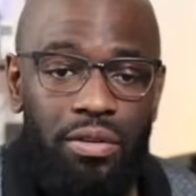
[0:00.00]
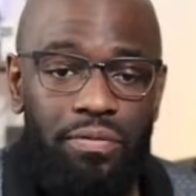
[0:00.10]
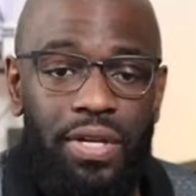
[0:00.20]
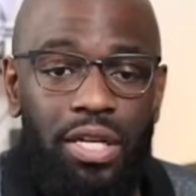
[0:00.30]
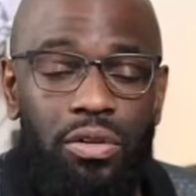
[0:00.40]

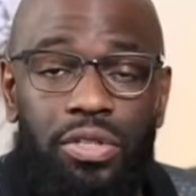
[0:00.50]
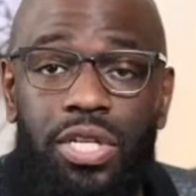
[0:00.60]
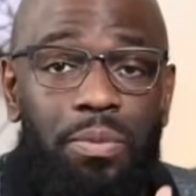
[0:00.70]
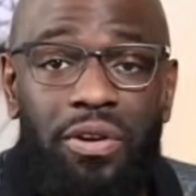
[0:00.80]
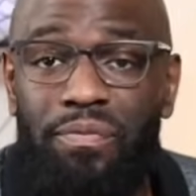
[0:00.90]
video,
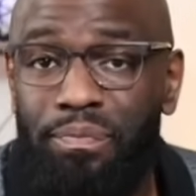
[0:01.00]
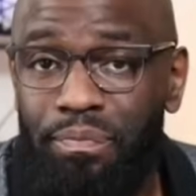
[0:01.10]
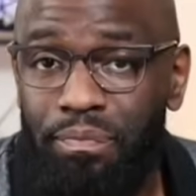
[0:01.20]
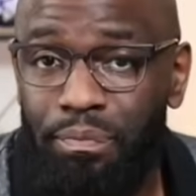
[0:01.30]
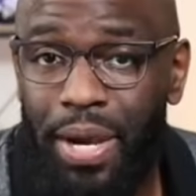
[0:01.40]
discovering
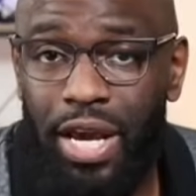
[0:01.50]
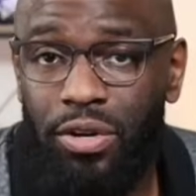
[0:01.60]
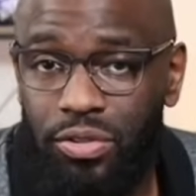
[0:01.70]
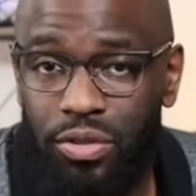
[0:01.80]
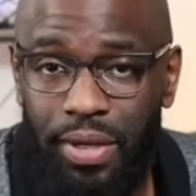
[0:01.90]

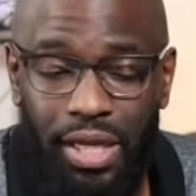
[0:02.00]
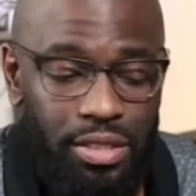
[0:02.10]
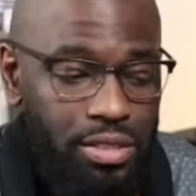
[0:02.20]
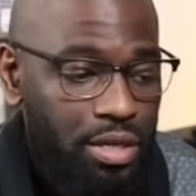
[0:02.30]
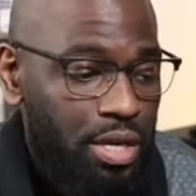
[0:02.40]
patterns on the
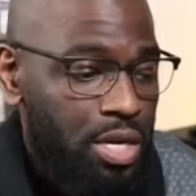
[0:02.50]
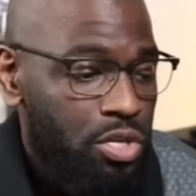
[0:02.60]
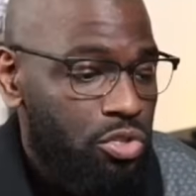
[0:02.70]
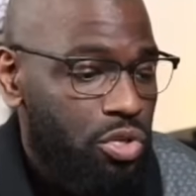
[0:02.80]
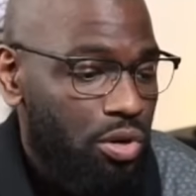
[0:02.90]
bass.
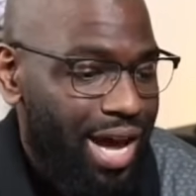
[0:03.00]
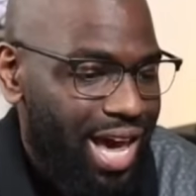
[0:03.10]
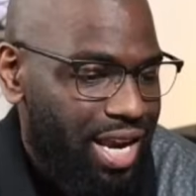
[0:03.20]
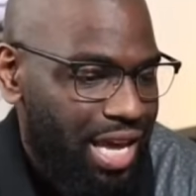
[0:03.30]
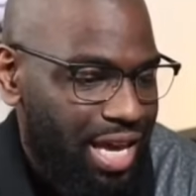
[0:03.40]
So I
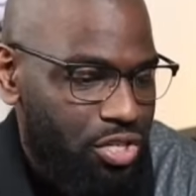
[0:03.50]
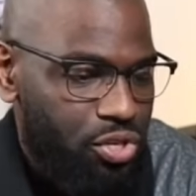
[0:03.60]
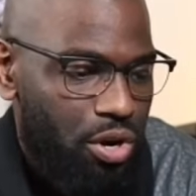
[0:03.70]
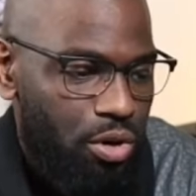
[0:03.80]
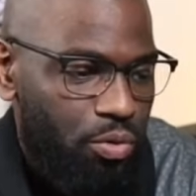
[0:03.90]
had a
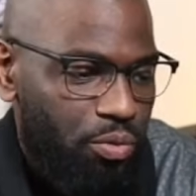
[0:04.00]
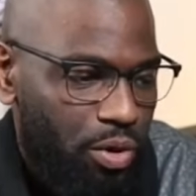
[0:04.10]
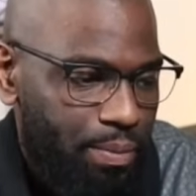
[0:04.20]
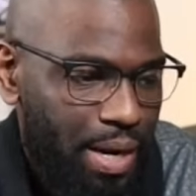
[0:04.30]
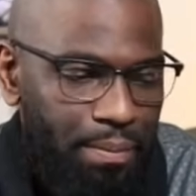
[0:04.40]
talk with
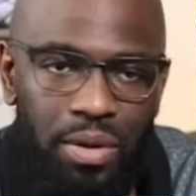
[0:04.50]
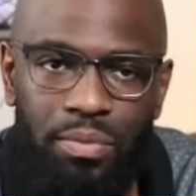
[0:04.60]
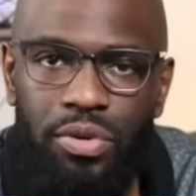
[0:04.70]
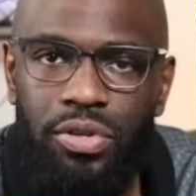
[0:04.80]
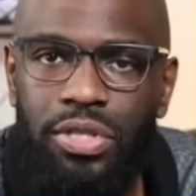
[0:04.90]
one of my
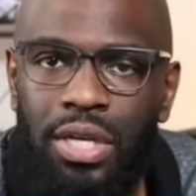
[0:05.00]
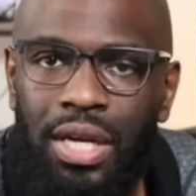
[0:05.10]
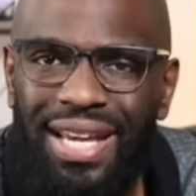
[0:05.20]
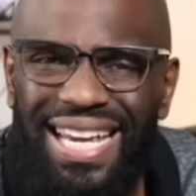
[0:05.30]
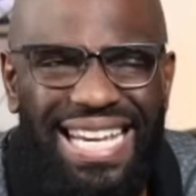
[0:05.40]
members
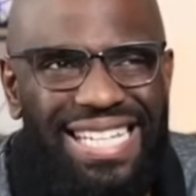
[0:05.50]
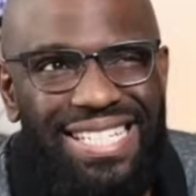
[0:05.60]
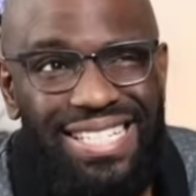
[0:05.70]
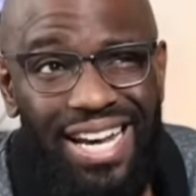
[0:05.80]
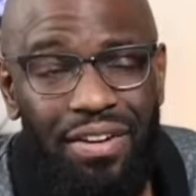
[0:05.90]

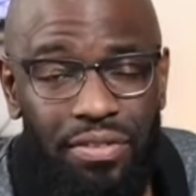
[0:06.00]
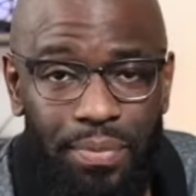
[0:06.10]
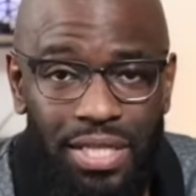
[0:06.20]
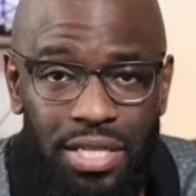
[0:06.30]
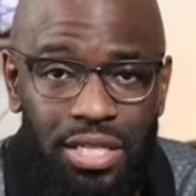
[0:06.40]
inside of the
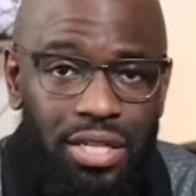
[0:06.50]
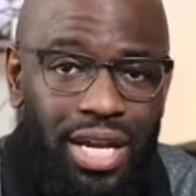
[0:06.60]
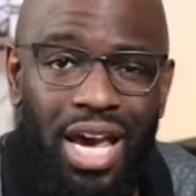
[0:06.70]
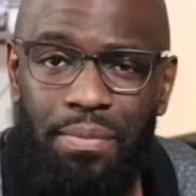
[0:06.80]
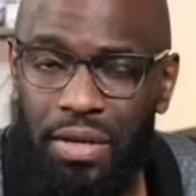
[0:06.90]
Bass Nation
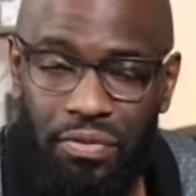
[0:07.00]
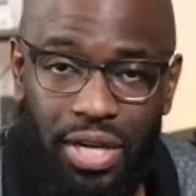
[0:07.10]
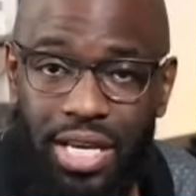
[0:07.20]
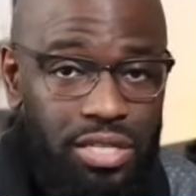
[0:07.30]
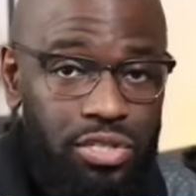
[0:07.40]
Academy. If you
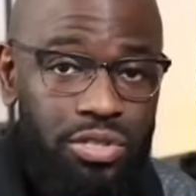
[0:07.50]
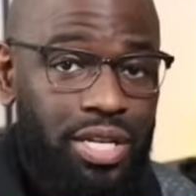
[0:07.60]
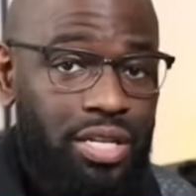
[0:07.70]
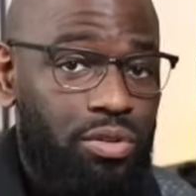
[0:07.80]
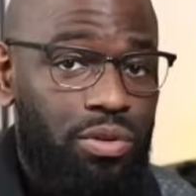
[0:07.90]
guys are
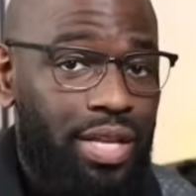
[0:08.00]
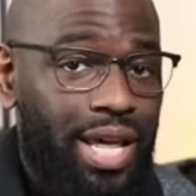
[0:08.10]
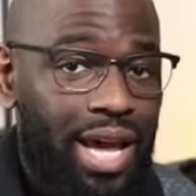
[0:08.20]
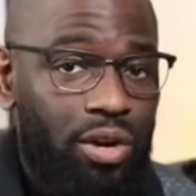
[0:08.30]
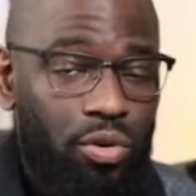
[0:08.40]
interested in doing
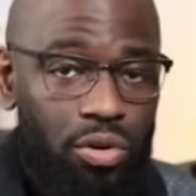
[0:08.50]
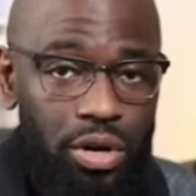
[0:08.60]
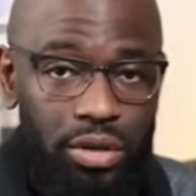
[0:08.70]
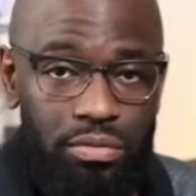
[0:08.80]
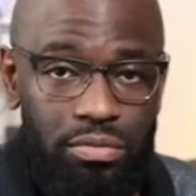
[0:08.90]
that
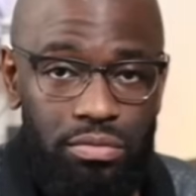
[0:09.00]
or